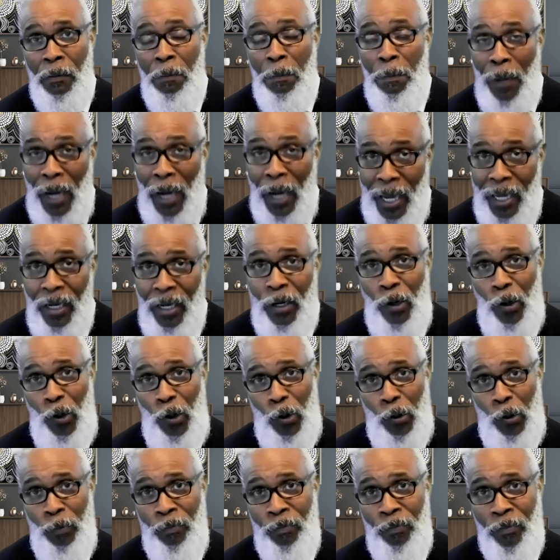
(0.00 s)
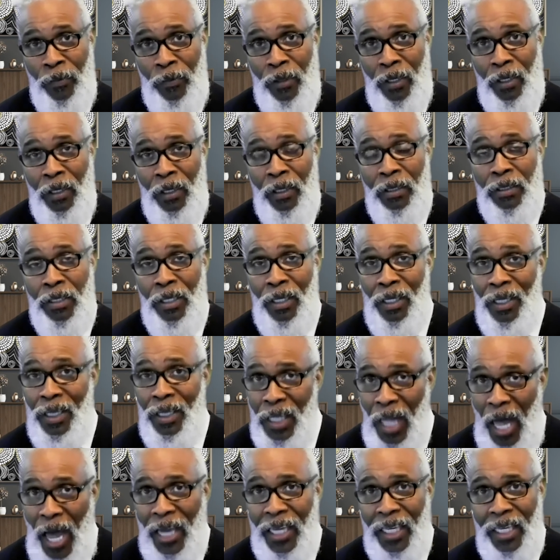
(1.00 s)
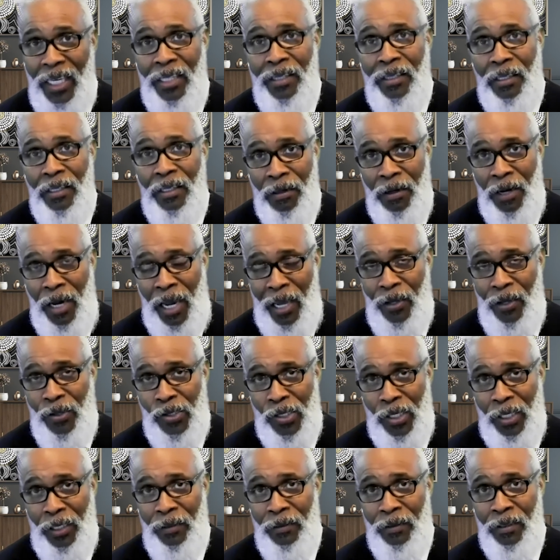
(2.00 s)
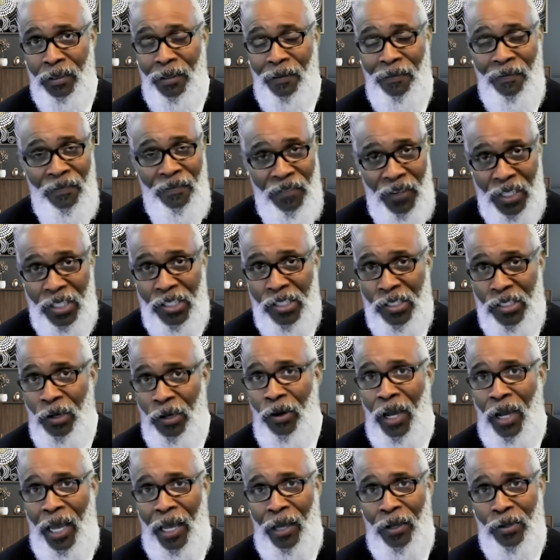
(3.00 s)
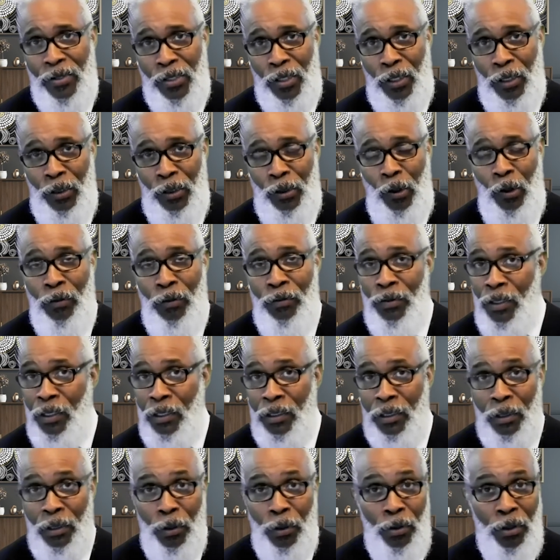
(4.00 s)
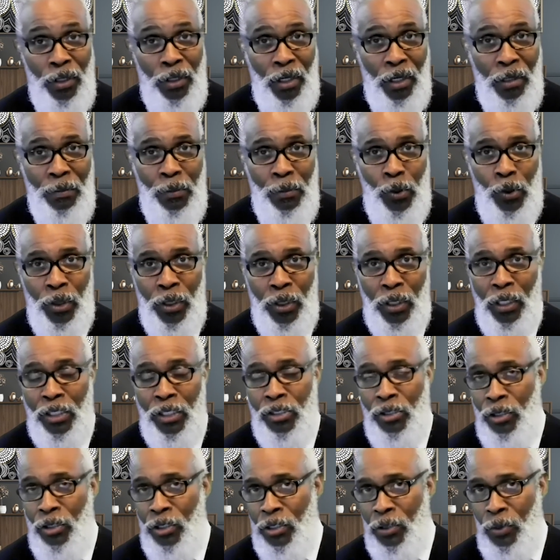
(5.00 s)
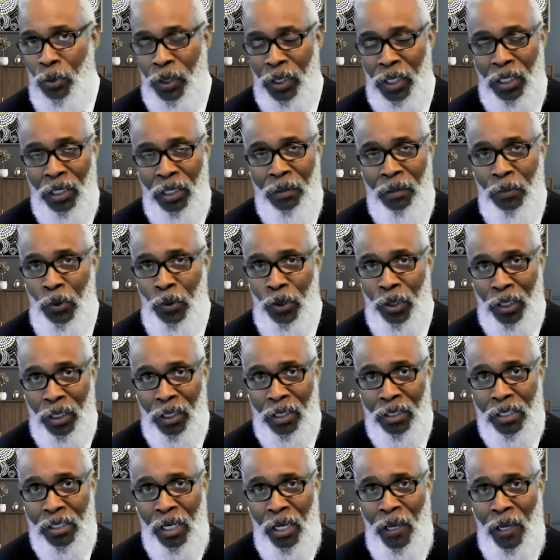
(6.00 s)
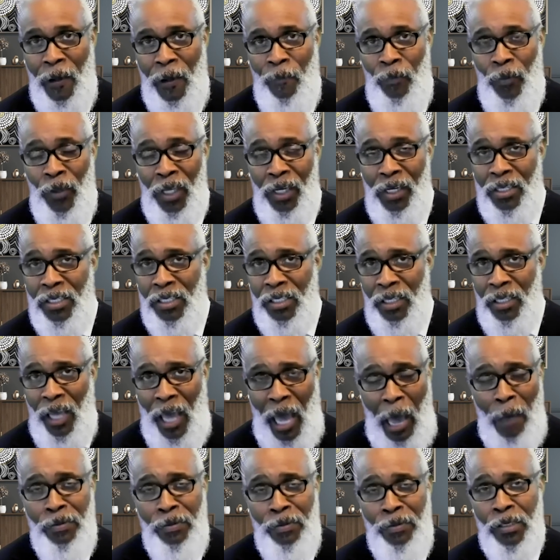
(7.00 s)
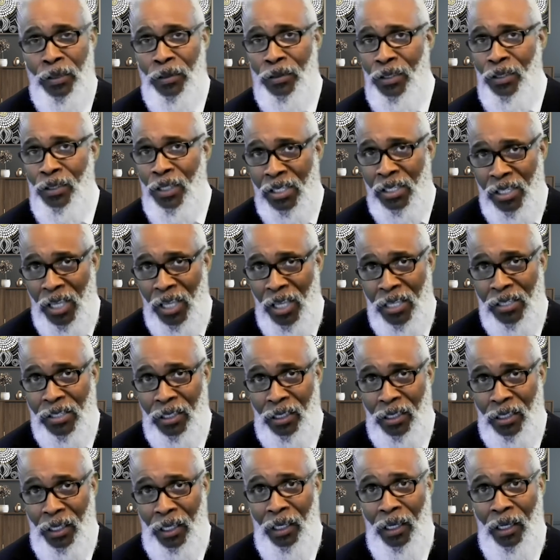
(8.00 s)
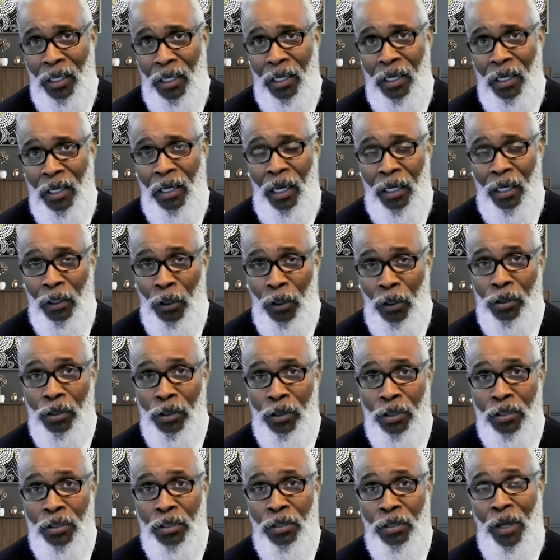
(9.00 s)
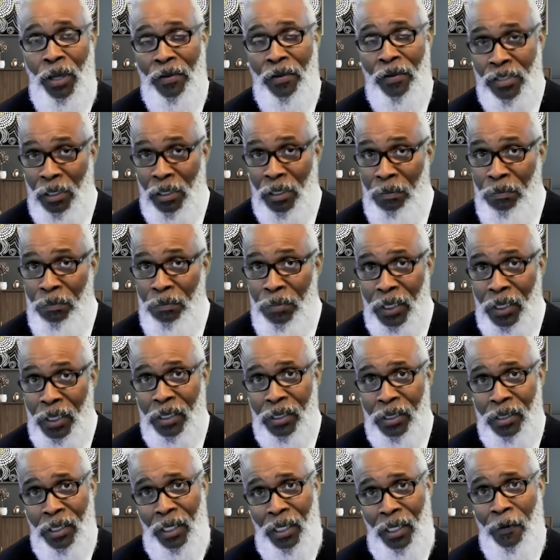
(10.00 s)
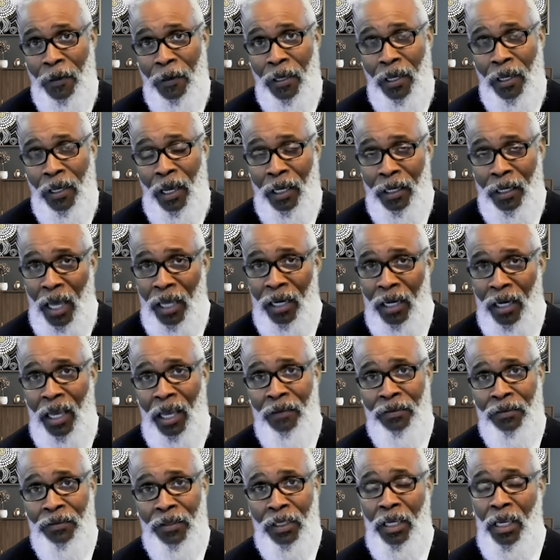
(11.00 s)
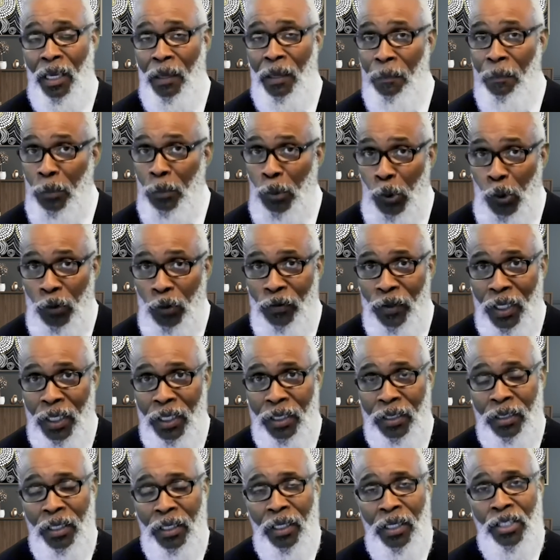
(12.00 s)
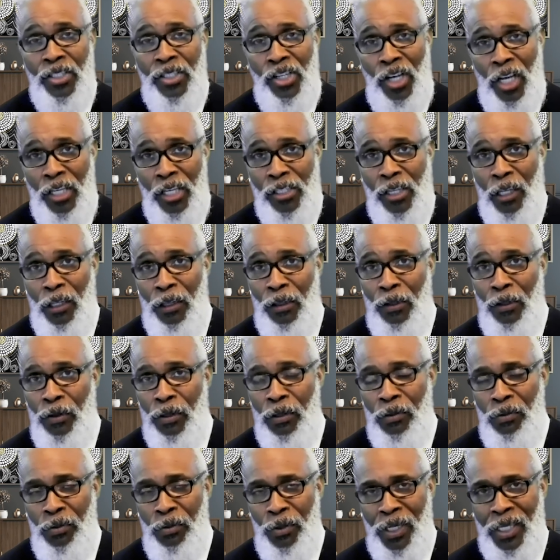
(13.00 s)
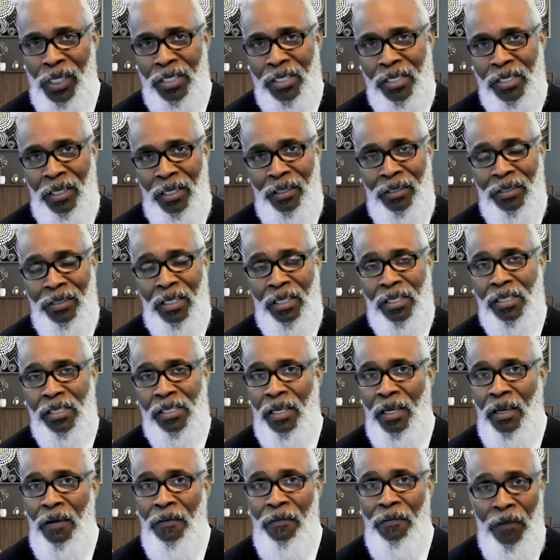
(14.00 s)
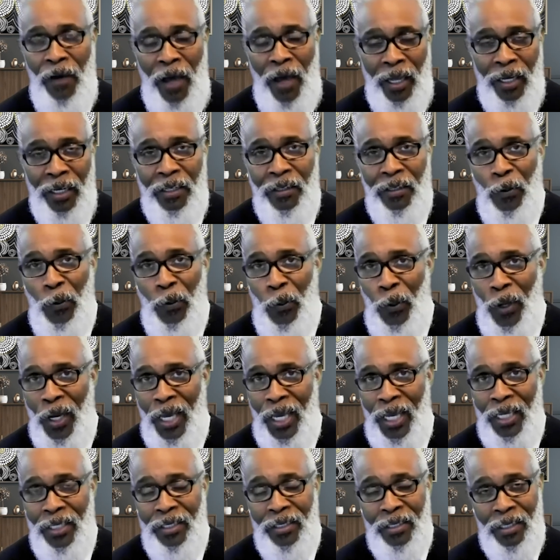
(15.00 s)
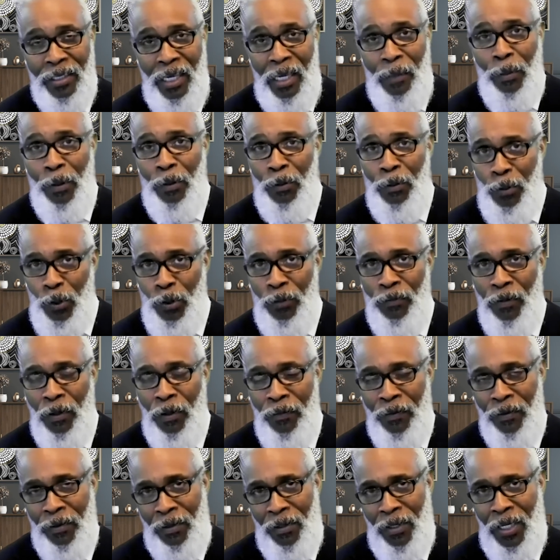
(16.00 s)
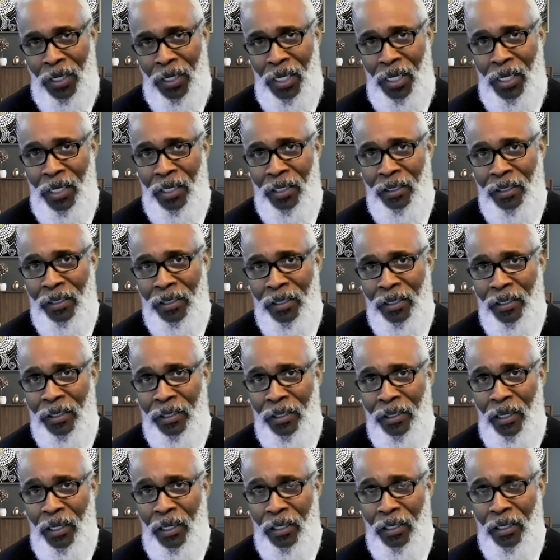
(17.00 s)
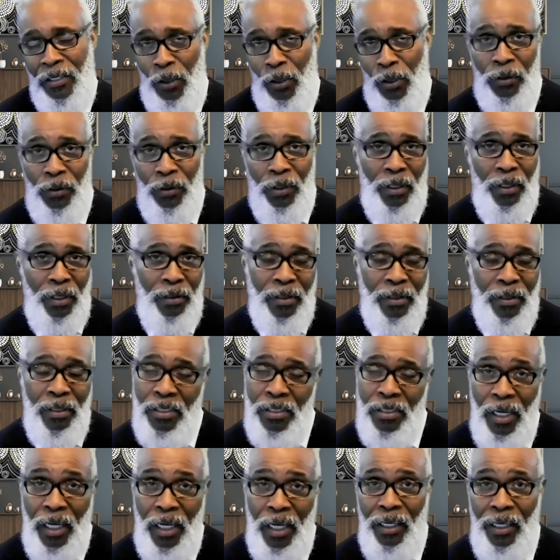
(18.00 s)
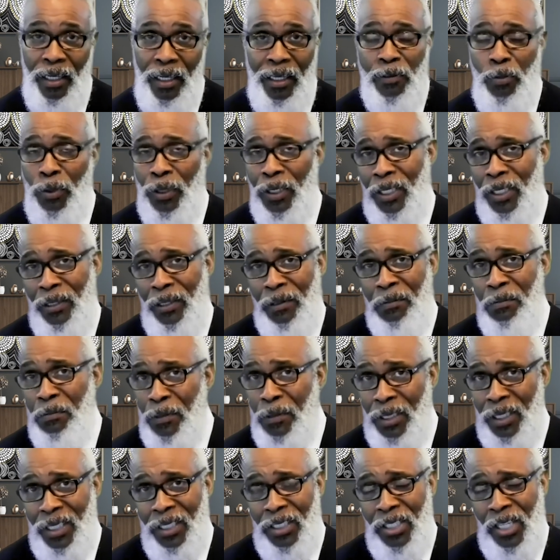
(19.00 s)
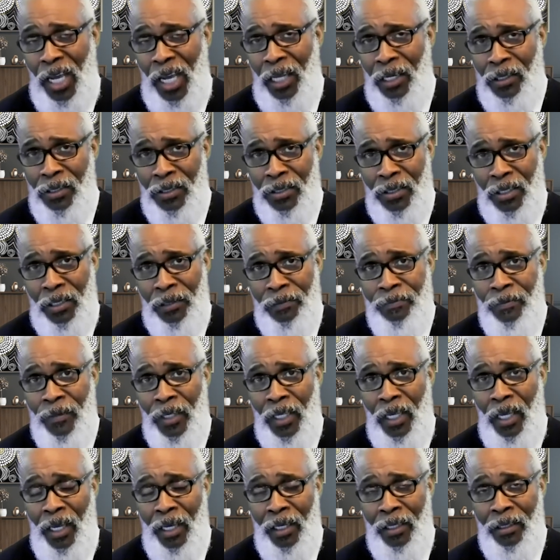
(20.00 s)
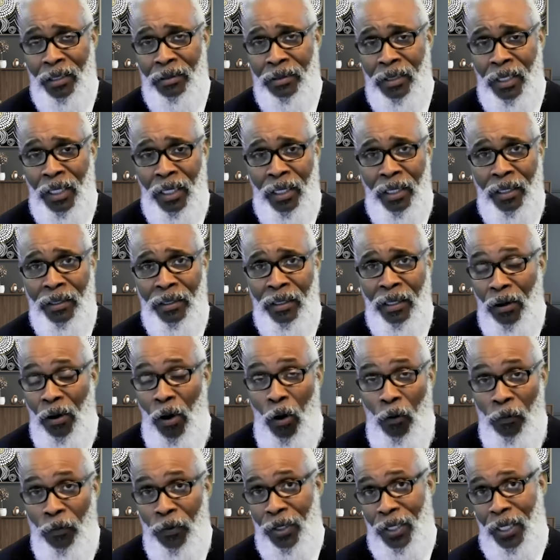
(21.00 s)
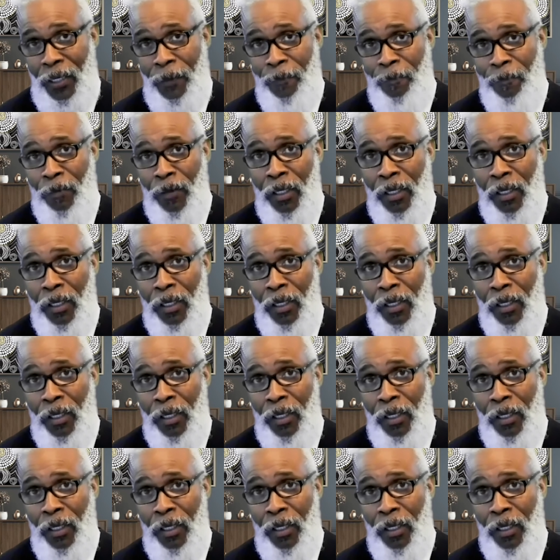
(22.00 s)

buy a home to lock in their housing, to fix their housing over a 30-year mortgage or a 20-year mortgage. It is an absolute necessity in order to have stability and not have to keep moving, chasing lower rents, and just finding a way to keep a roof over their head. And so this study is really, really challenging. And hopefully